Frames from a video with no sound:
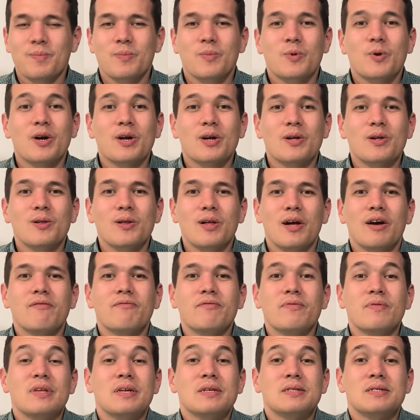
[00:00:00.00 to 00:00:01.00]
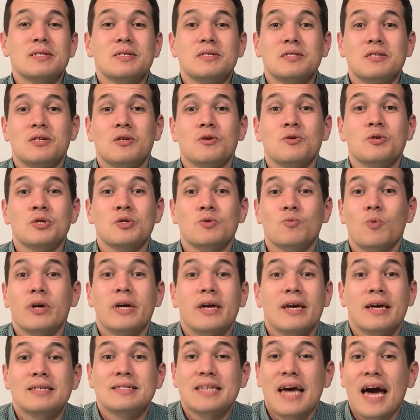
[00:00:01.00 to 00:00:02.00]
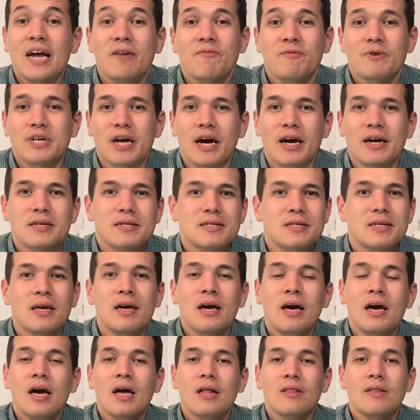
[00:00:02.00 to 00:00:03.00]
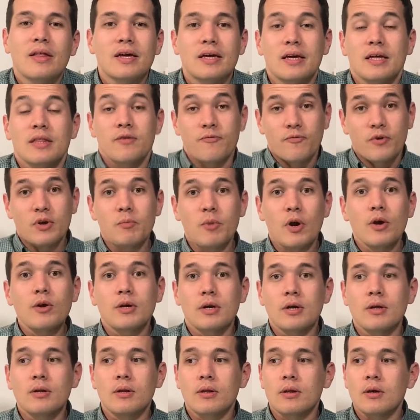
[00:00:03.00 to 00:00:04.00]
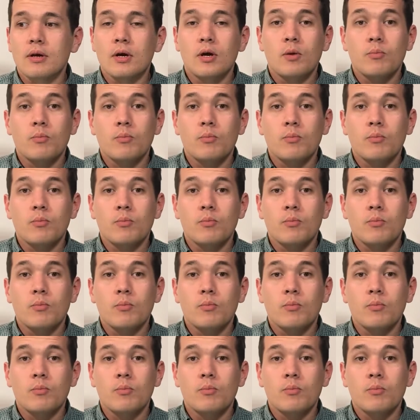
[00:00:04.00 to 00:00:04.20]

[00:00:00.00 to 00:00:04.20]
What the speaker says: critical of these institutions working as advertised. Like in the free market,